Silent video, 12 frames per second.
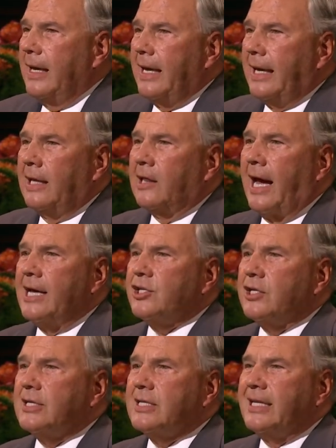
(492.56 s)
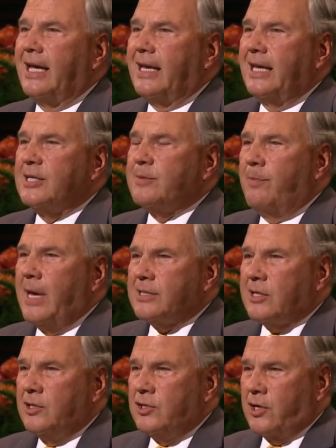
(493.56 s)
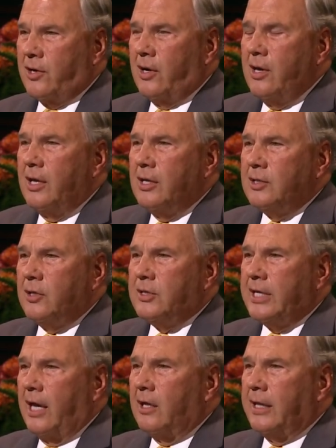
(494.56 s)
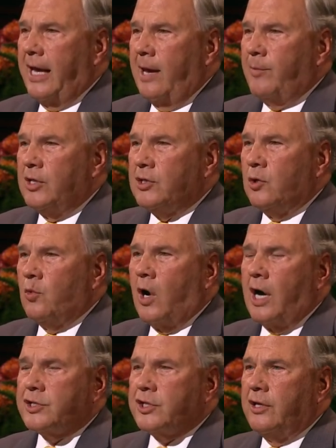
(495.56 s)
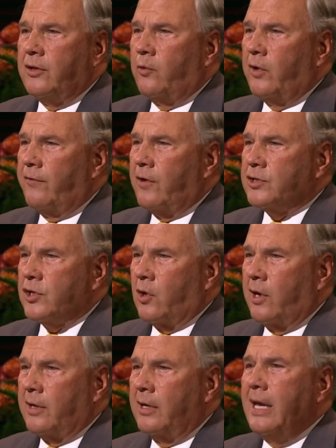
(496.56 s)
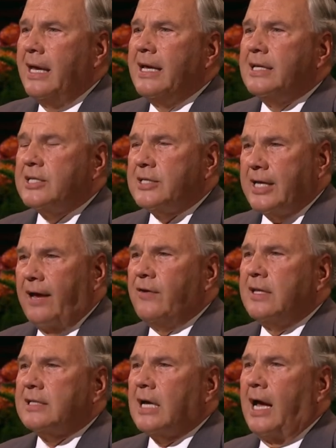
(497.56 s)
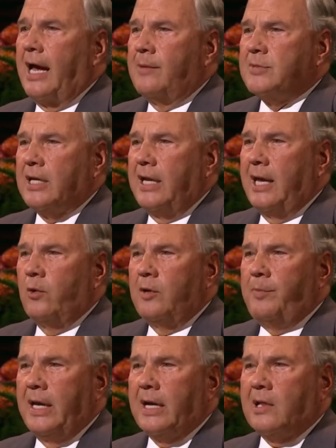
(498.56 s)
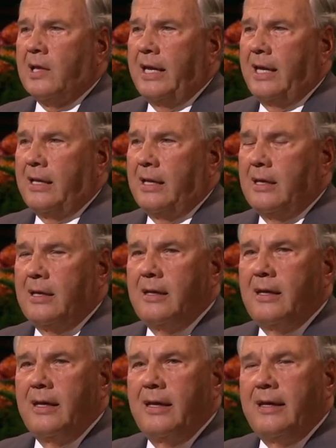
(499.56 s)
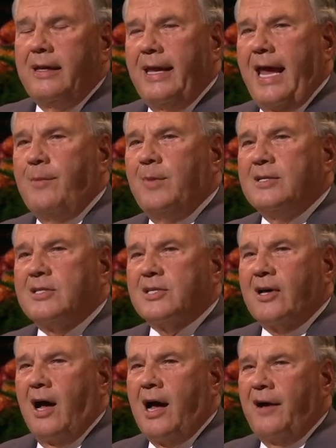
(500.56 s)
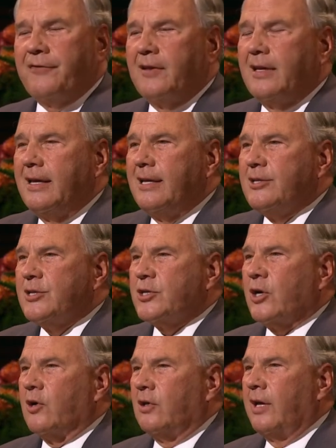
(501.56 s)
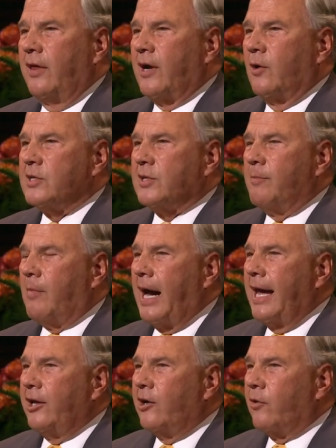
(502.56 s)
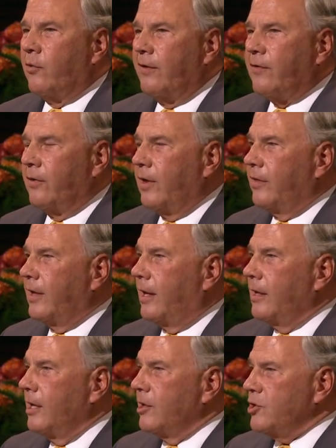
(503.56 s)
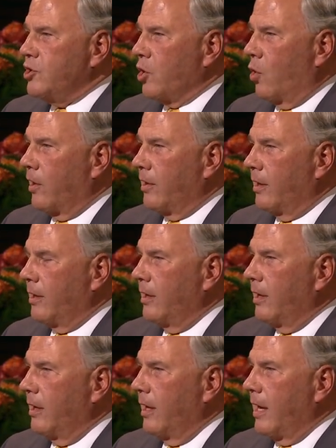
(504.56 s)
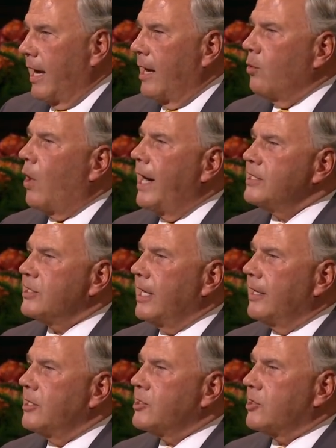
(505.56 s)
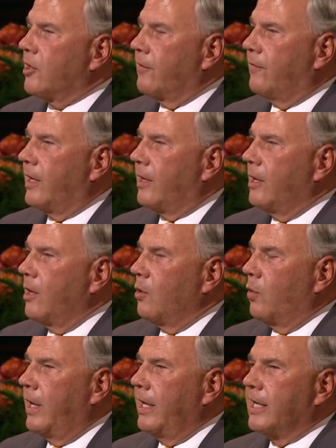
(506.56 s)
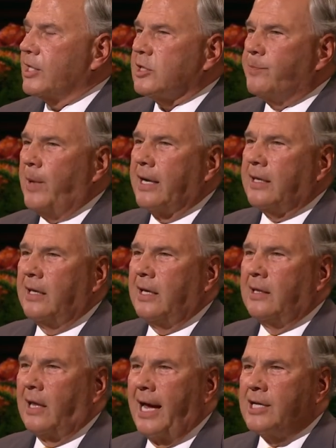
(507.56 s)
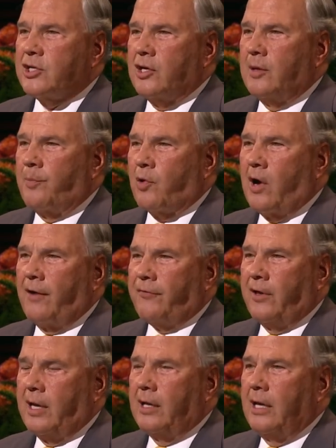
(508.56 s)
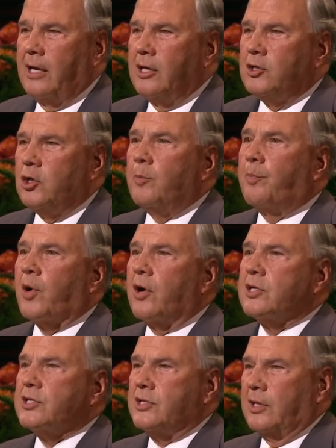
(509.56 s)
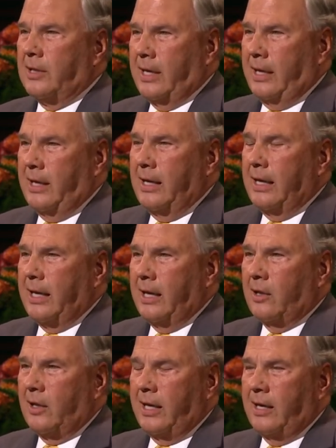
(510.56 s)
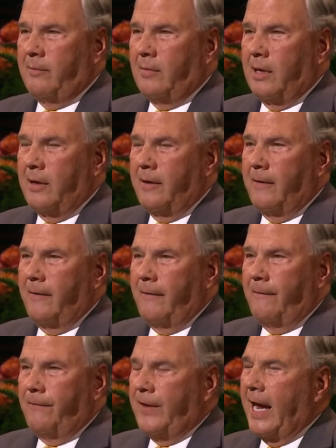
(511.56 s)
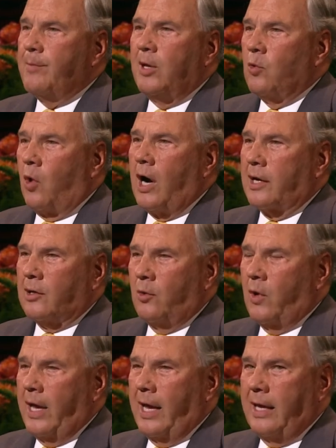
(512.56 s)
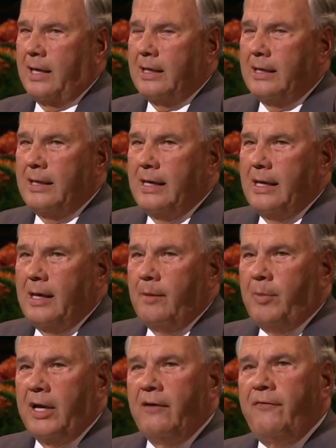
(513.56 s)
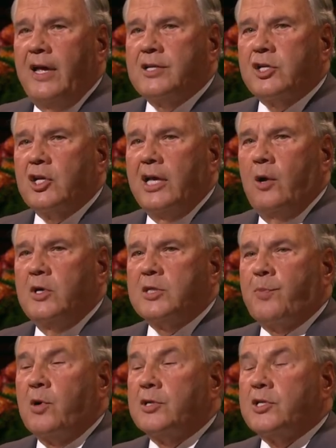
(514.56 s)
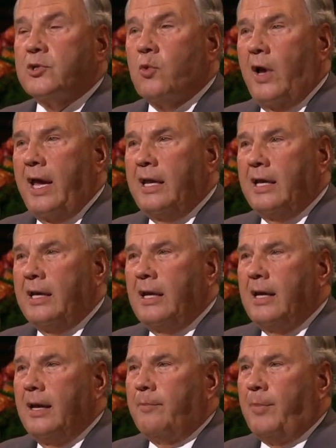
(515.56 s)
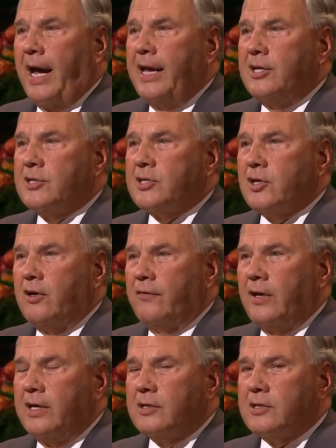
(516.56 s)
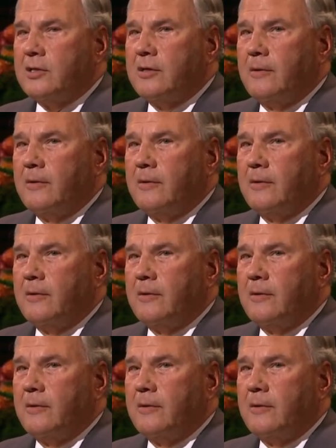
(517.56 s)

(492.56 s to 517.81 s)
Elisha sent his messenger to tell Naaman to wash in the River Jordan 7 times and he would be clean. Naaman scoffed. Certainly there was a mightier river than the Jordan. And why send a servant when he expected Elisha the prophet to personally heal him? Naaman walked away, but eventually was persuaded by his servants.